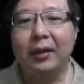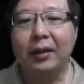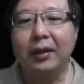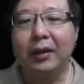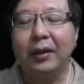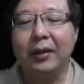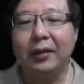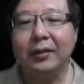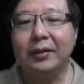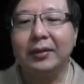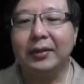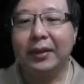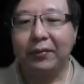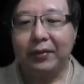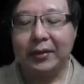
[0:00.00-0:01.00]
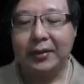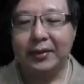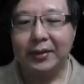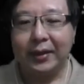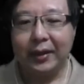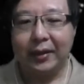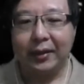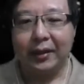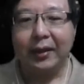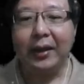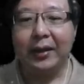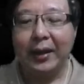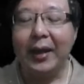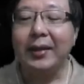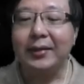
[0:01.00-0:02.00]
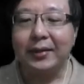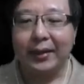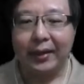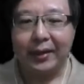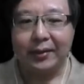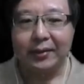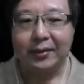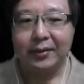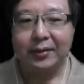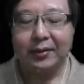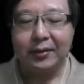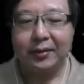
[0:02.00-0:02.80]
in 8 seconds.